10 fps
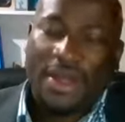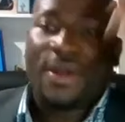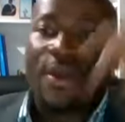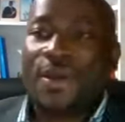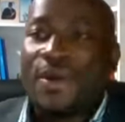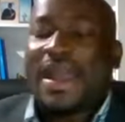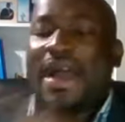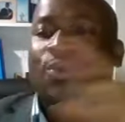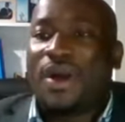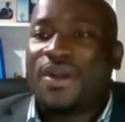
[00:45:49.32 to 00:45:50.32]
Look
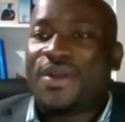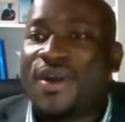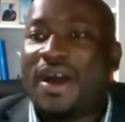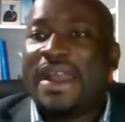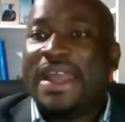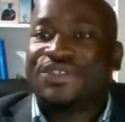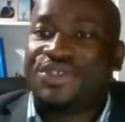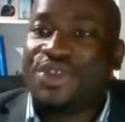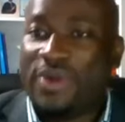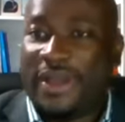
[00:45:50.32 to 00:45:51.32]
at what God
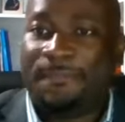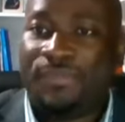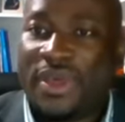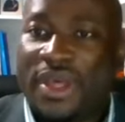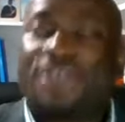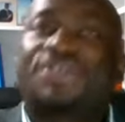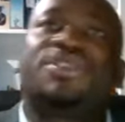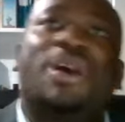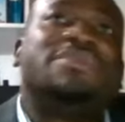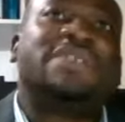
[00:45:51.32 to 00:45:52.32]
is doing.
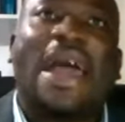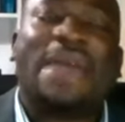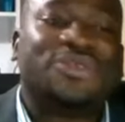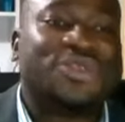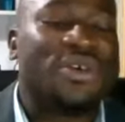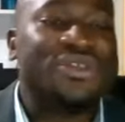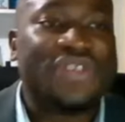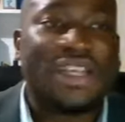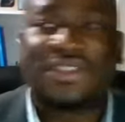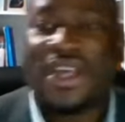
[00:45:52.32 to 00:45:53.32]
Sometimes don't
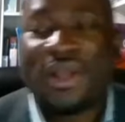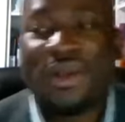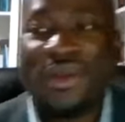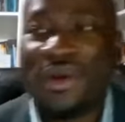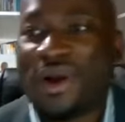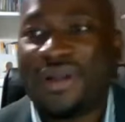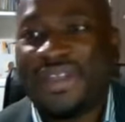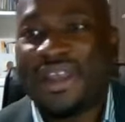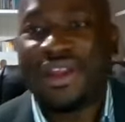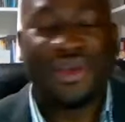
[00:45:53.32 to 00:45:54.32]
just look
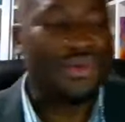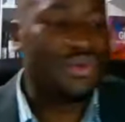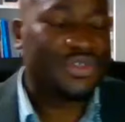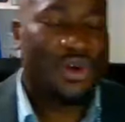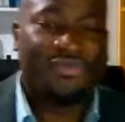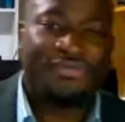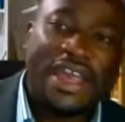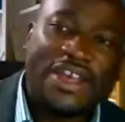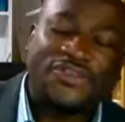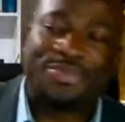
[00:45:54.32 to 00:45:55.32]
on the news or
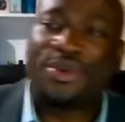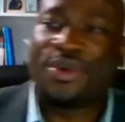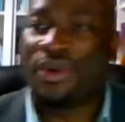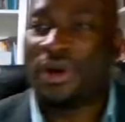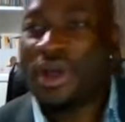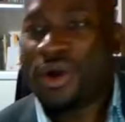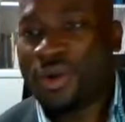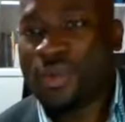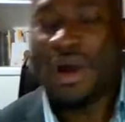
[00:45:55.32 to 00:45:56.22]
Facebook or, or